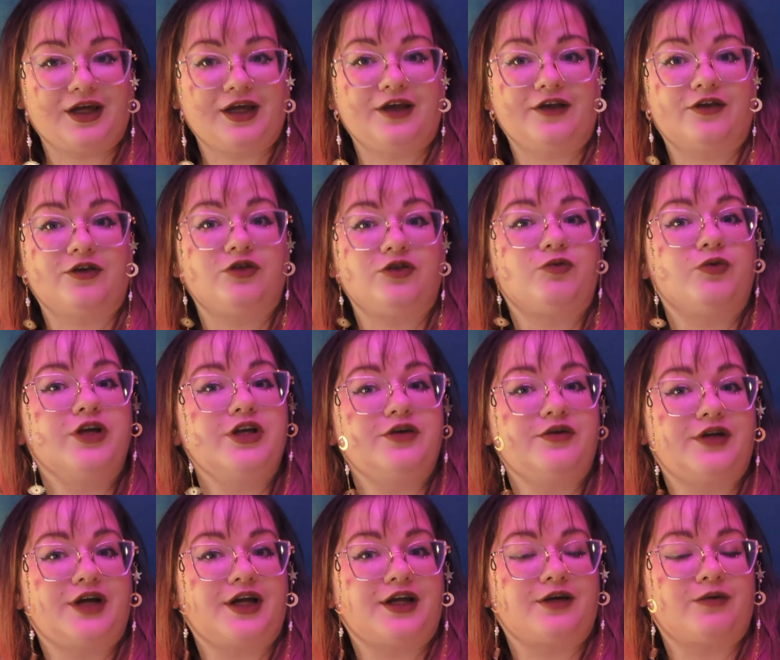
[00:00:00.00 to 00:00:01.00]
is
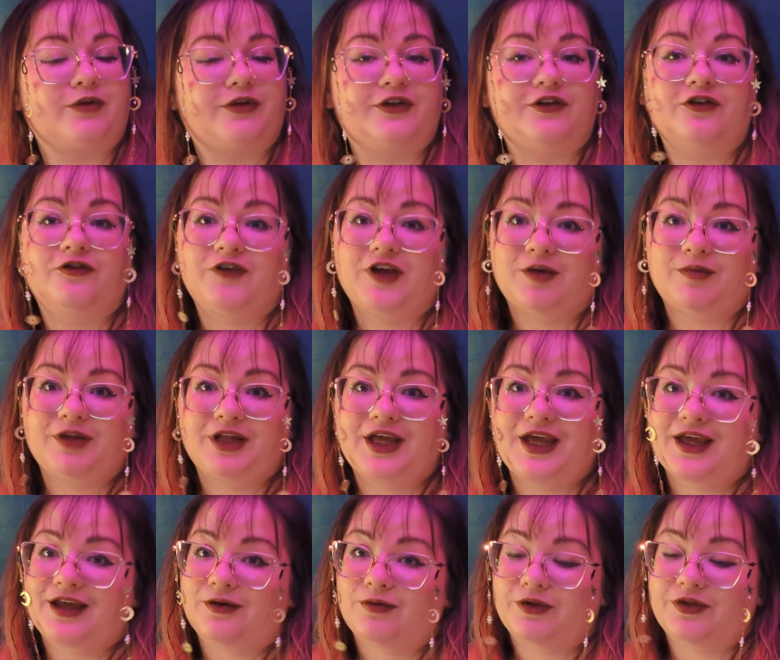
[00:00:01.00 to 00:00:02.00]
reunited with its family
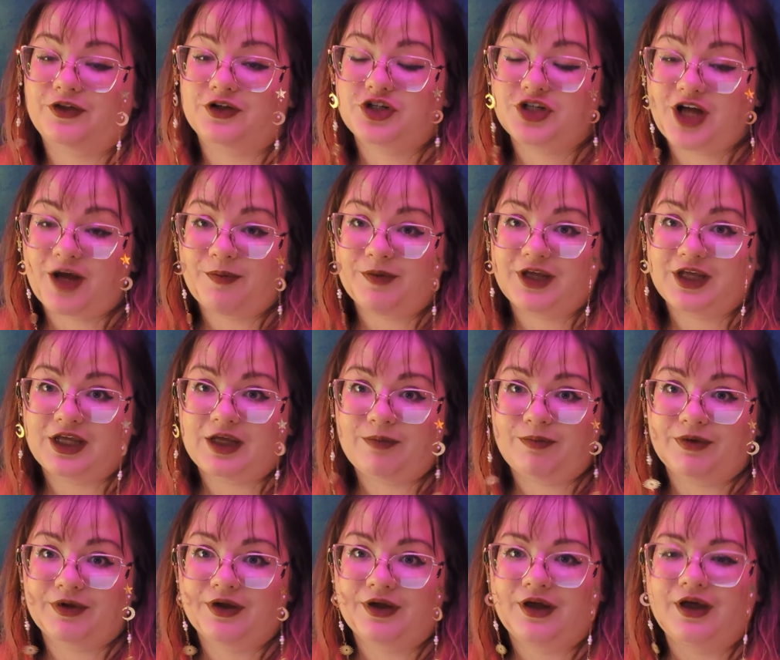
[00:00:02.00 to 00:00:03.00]
and with the shopkeep,
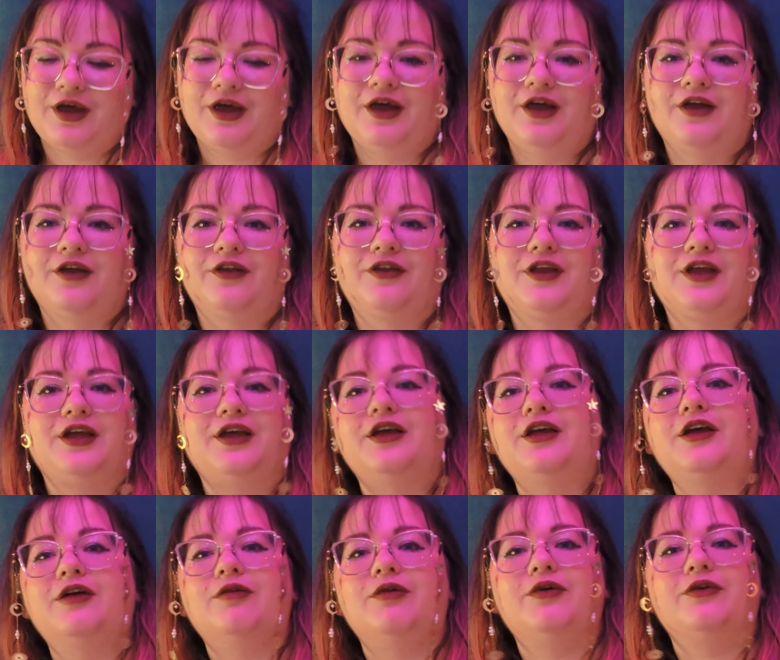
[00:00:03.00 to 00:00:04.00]
the
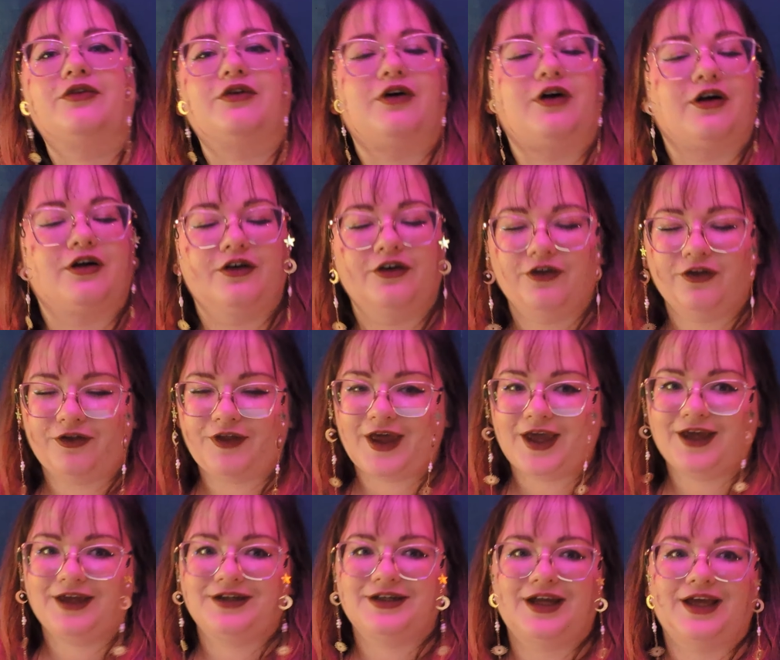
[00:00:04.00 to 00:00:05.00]
heroes are
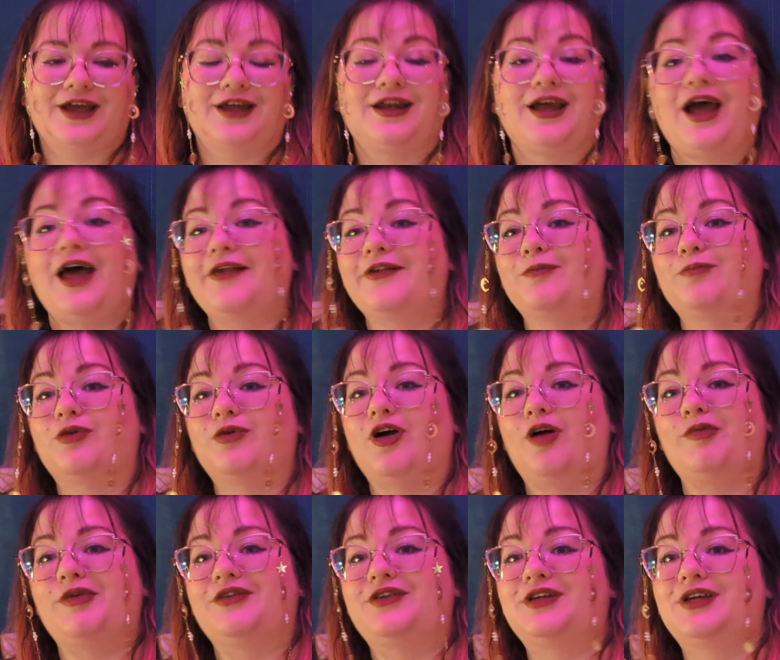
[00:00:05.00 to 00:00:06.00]
thanked and, as
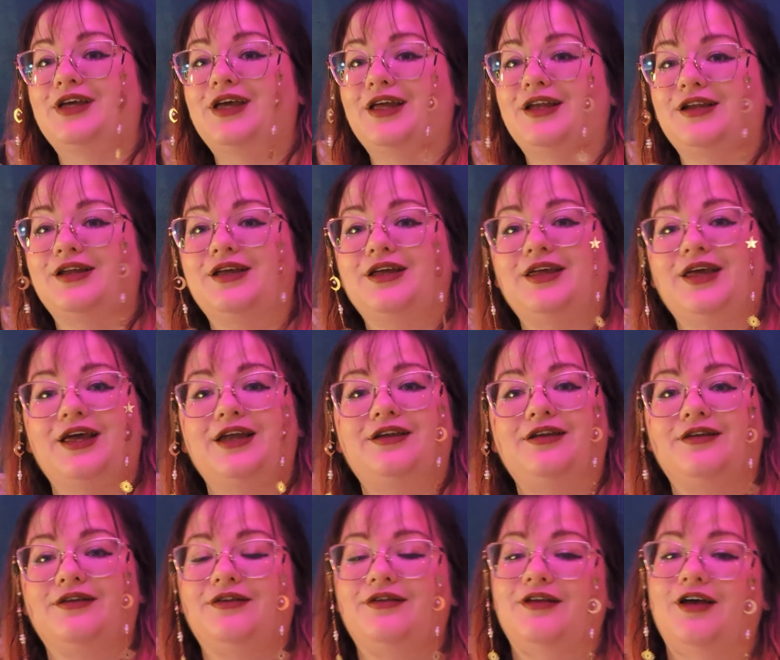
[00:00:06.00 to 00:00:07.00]
promised, can get
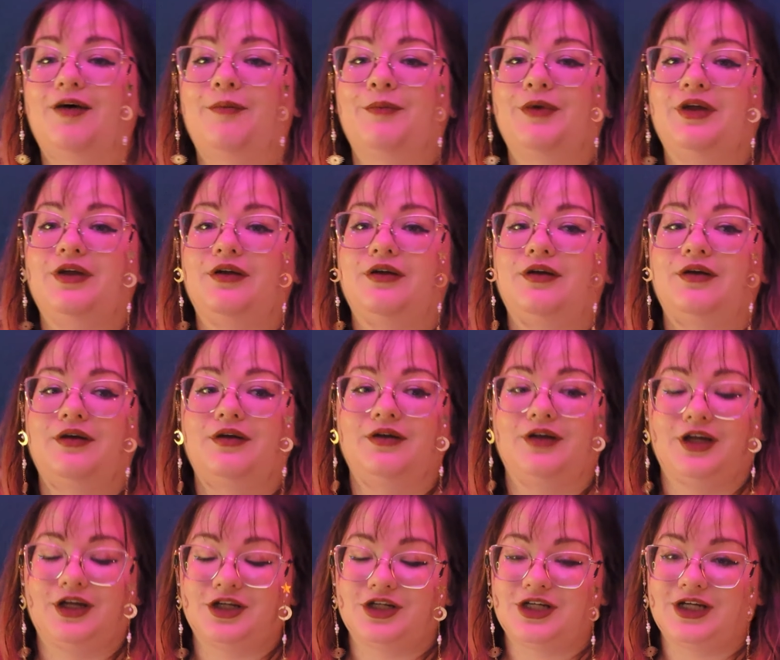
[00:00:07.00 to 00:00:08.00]
some
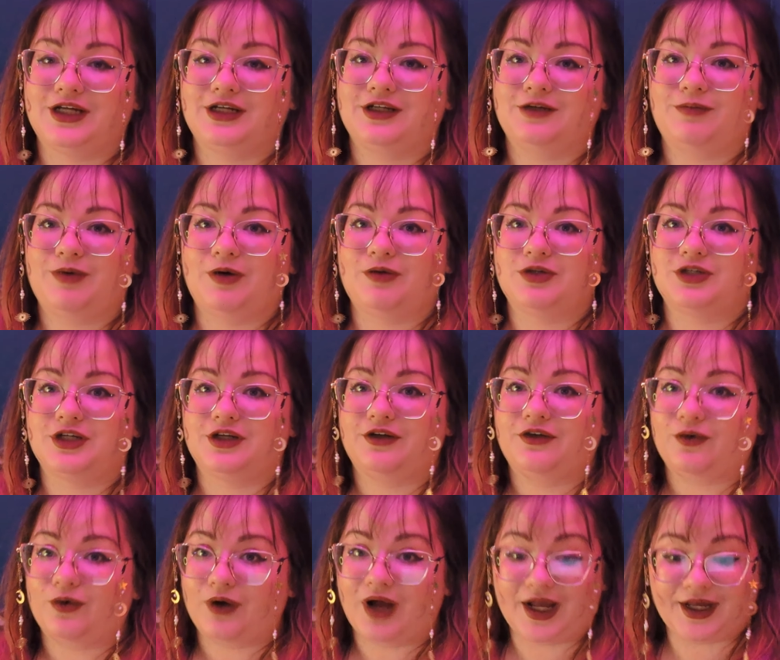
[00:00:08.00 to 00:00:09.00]
enchanted
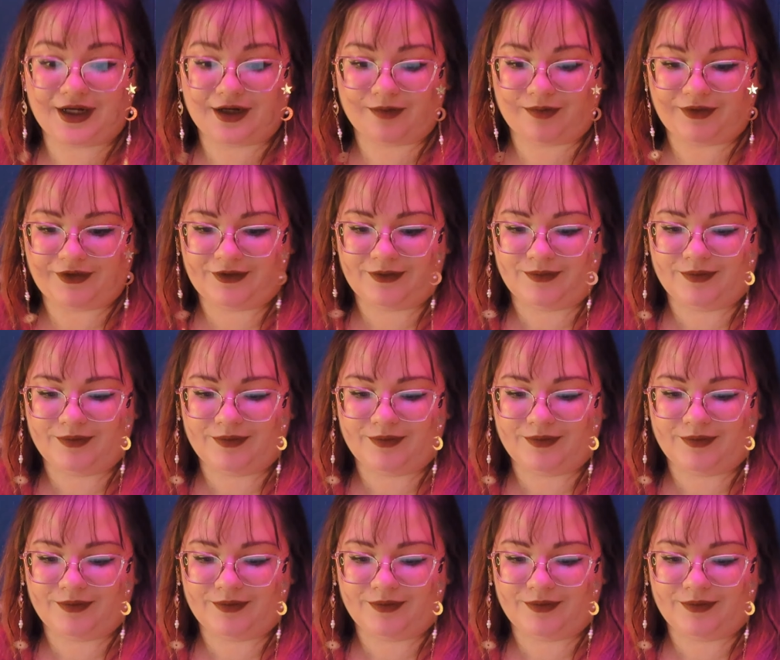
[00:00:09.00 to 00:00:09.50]
potions or items.